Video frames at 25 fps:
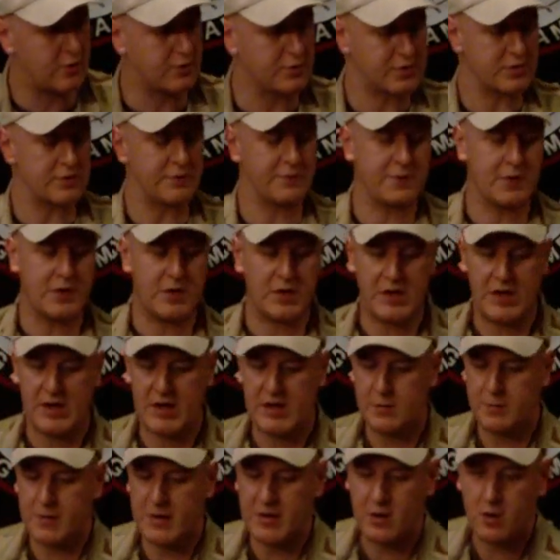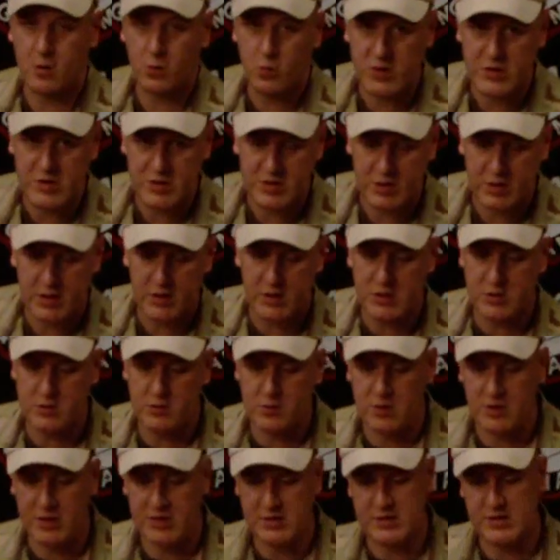holes at front here, depending on which side
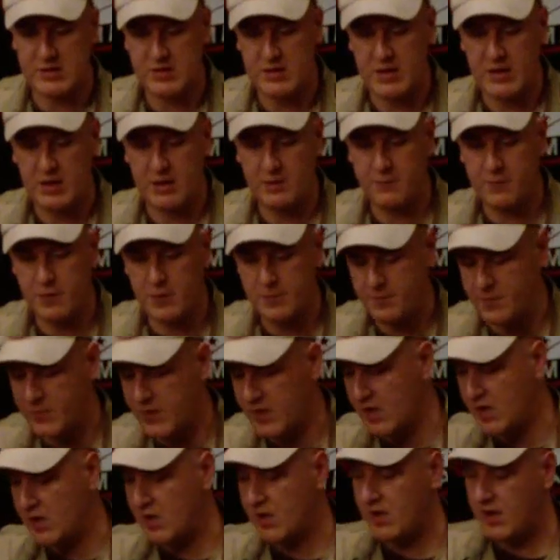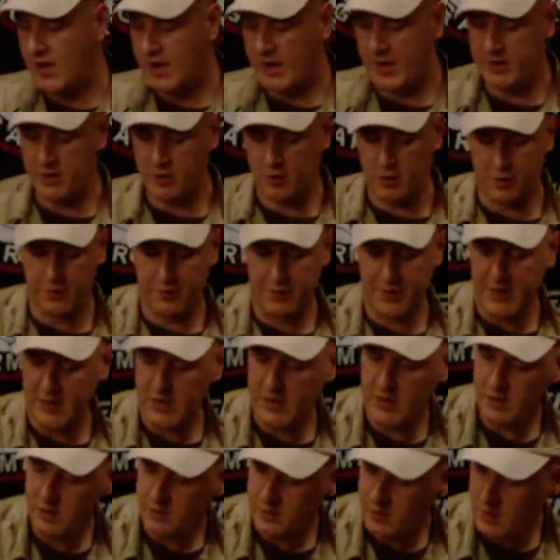you'd like to sling it from. And on the